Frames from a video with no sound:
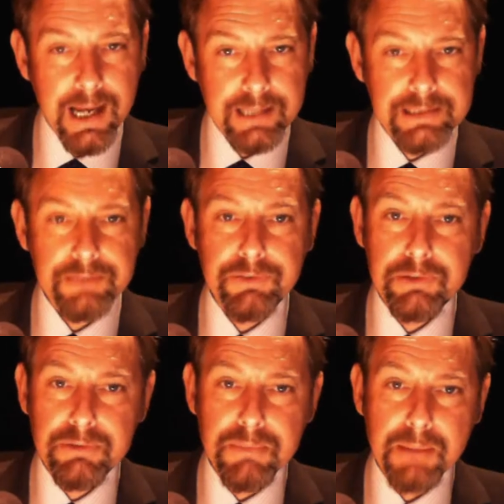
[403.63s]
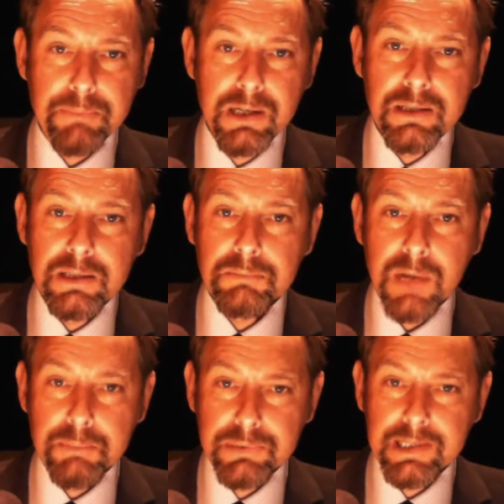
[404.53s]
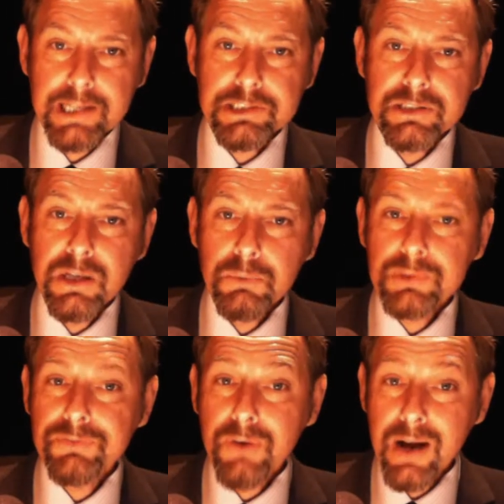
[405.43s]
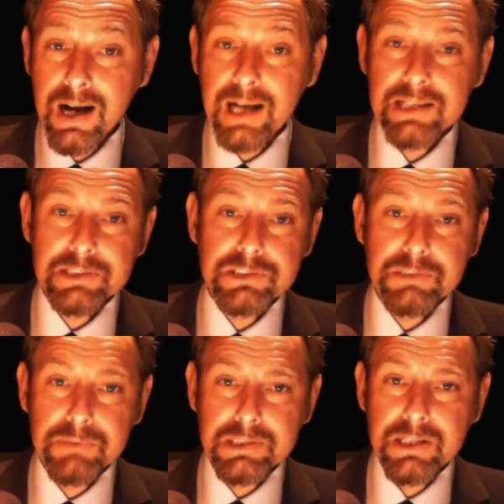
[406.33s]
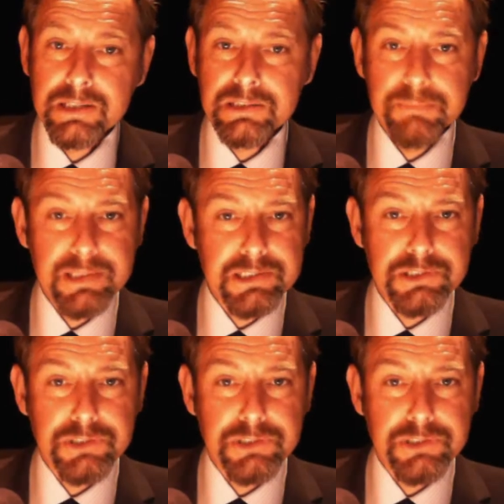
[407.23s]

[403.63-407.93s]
And if you remember, my prediction was for Ireland to return to Mr.